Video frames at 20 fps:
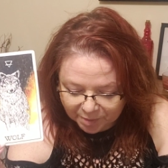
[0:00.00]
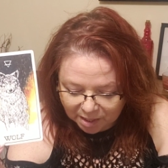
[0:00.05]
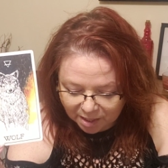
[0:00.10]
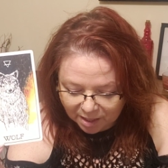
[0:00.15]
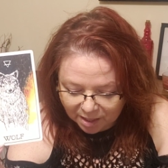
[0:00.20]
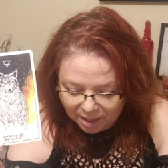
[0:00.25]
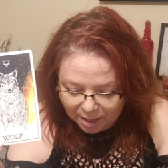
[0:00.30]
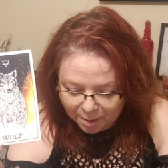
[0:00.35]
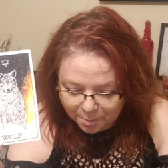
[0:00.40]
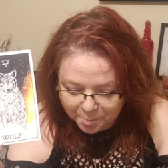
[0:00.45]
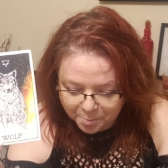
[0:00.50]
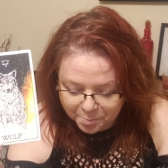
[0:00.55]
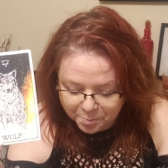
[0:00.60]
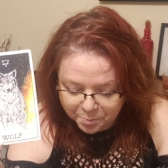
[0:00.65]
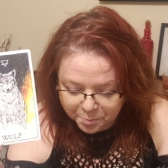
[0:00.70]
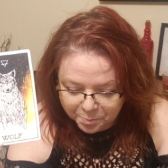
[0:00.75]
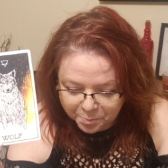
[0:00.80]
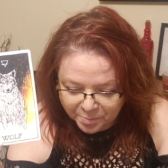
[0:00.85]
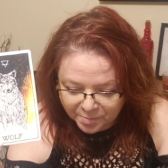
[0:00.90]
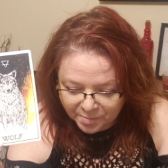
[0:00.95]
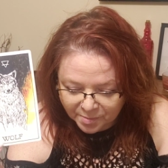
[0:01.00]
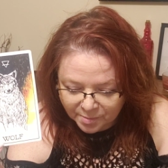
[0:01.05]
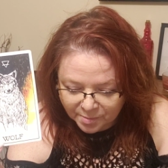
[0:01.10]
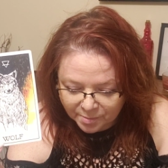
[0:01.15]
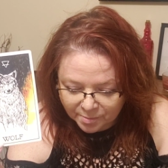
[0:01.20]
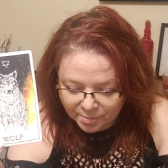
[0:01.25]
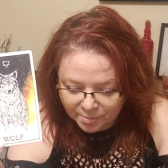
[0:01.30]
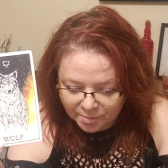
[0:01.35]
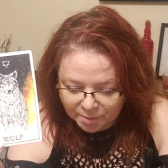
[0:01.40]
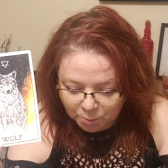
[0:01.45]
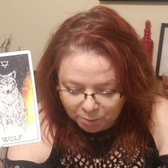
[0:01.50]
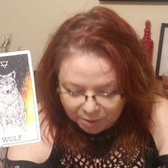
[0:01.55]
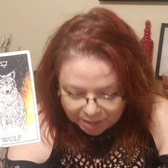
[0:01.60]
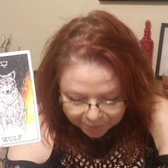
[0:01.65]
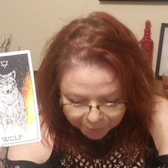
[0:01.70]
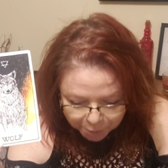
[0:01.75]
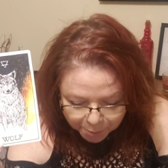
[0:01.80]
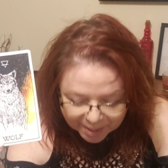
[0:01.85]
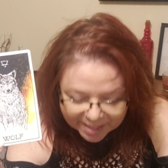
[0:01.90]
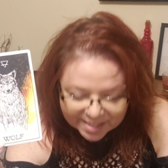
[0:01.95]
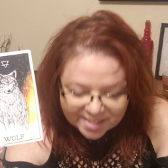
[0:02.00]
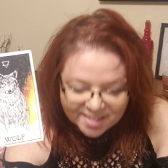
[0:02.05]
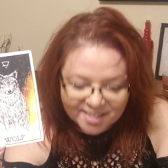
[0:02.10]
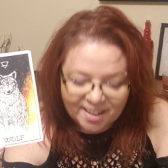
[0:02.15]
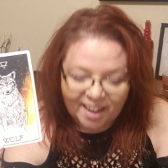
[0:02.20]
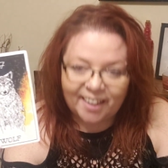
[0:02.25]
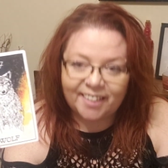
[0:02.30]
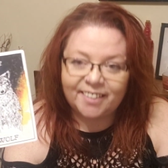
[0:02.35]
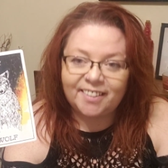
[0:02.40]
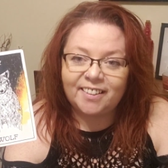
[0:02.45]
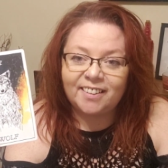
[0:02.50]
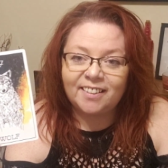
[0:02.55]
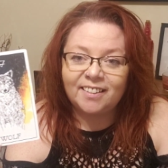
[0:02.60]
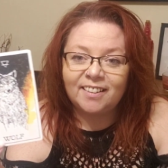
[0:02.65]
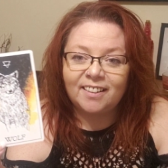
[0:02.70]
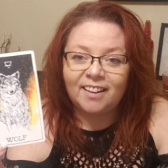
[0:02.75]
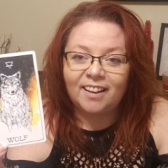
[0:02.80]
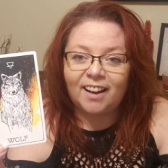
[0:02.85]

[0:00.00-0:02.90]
will give you anxiety.